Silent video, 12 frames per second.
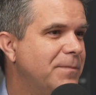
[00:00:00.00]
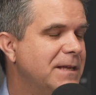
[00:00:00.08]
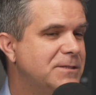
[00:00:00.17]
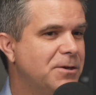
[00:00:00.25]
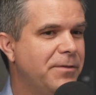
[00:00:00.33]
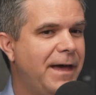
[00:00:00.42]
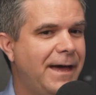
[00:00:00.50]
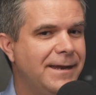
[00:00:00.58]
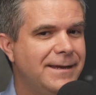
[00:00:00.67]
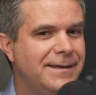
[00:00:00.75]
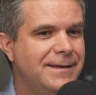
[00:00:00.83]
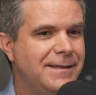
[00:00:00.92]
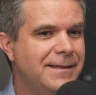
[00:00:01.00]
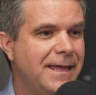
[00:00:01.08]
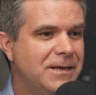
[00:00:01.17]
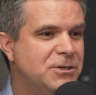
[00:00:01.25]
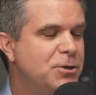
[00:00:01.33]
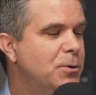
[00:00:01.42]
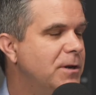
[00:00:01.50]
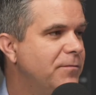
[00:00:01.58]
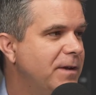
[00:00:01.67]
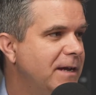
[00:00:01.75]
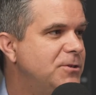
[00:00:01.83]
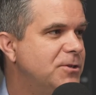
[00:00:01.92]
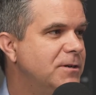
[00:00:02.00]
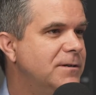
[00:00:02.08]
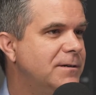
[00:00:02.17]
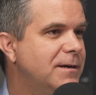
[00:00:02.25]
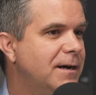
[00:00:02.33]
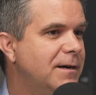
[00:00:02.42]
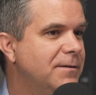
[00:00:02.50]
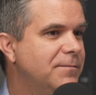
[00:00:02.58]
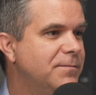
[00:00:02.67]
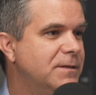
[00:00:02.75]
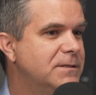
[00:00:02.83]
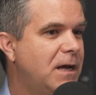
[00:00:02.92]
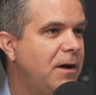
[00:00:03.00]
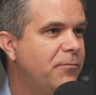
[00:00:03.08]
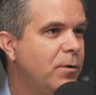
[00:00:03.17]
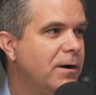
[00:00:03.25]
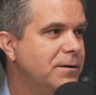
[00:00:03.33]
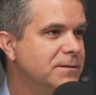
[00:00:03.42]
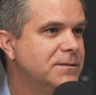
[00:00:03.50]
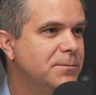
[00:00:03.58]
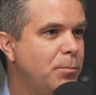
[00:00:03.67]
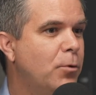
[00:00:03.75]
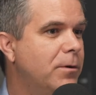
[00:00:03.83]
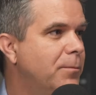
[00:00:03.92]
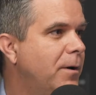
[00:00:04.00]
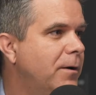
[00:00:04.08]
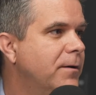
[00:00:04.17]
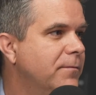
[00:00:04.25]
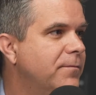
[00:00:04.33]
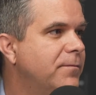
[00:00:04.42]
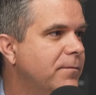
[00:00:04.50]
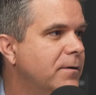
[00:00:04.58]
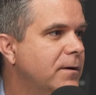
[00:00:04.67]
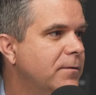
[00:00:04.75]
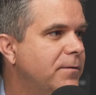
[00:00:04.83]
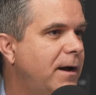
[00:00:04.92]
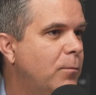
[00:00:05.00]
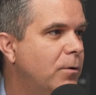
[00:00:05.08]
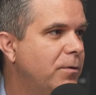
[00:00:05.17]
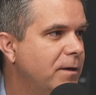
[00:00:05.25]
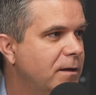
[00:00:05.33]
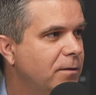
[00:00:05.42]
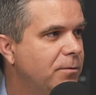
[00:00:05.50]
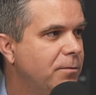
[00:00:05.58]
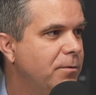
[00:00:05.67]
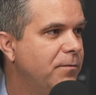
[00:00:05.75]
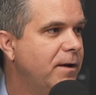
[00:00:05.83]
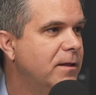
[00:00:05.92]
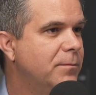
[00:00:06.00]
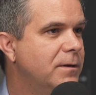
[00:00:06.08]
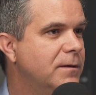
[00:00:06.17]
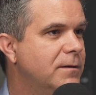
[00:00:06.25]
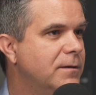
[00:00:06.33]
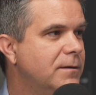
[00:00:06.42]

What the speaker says: so that intuitive nature of the software is an important part of how we're thinking through development.